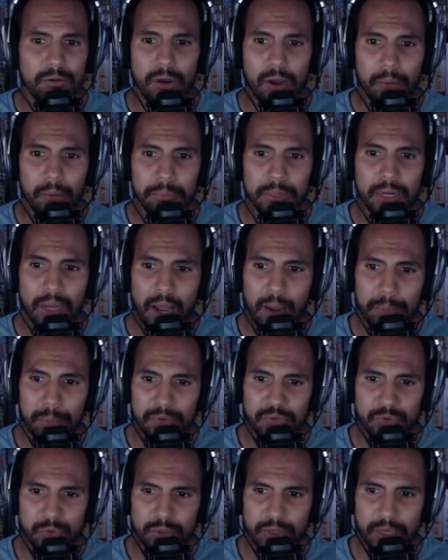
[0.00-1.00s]
I'm going to hop
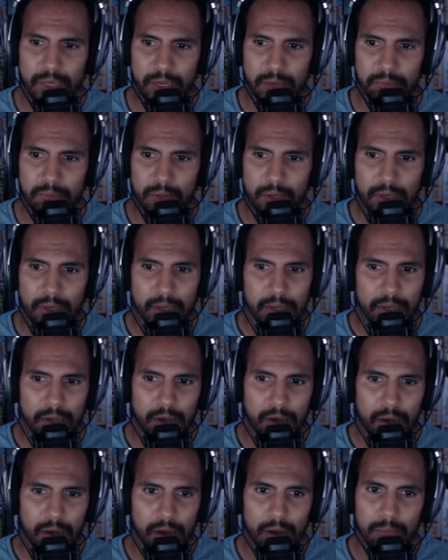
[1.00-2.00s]
into a game.
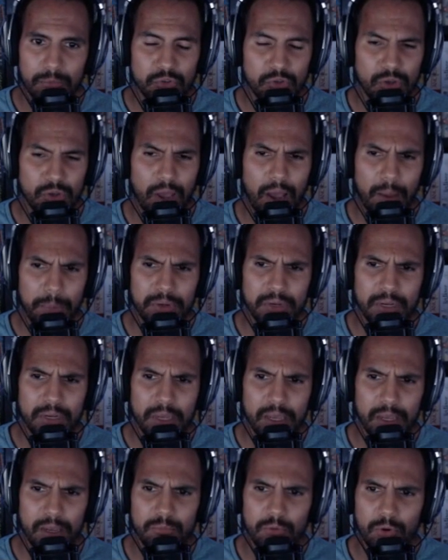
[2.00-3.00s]
To hop in a
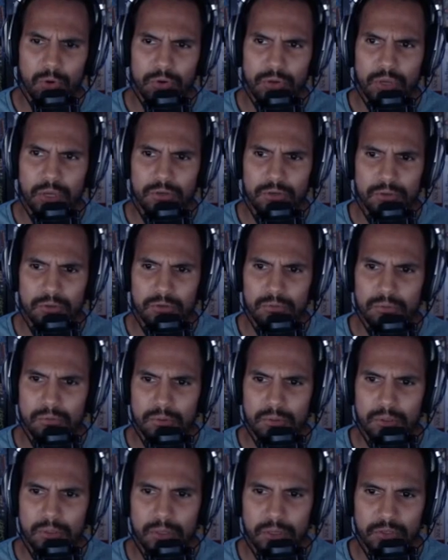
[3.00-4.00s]
game, all you got to do
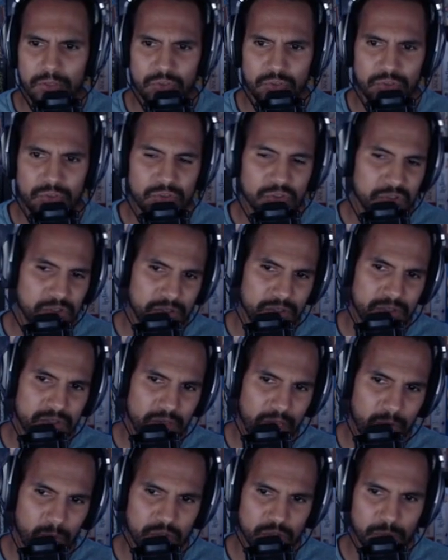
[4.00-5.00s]
is you just decide
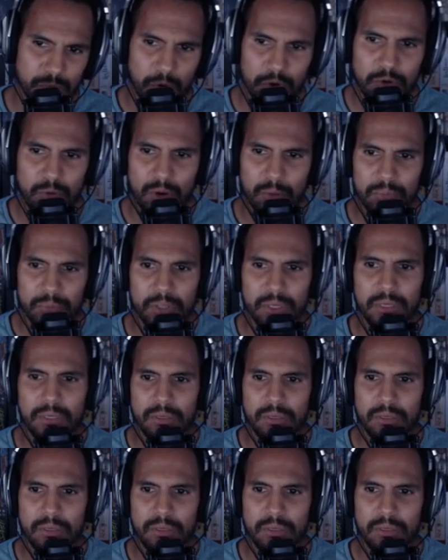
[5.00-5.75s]
which mode you want to play.